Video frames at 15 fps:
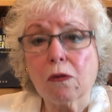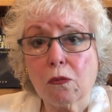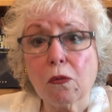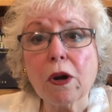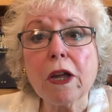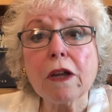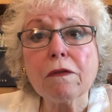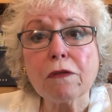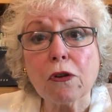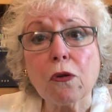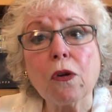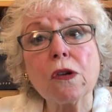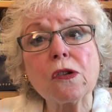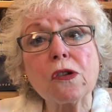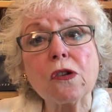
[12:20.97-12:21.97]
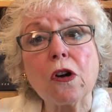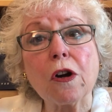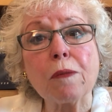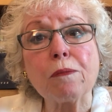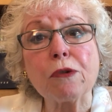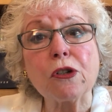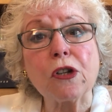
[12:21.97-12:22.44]
We've lost
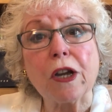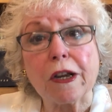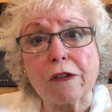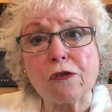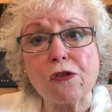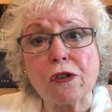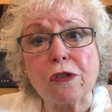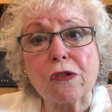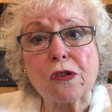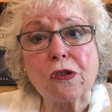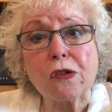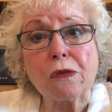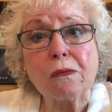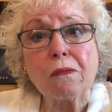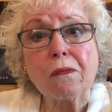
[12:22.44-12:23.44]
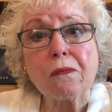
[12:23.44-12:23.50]
our protections,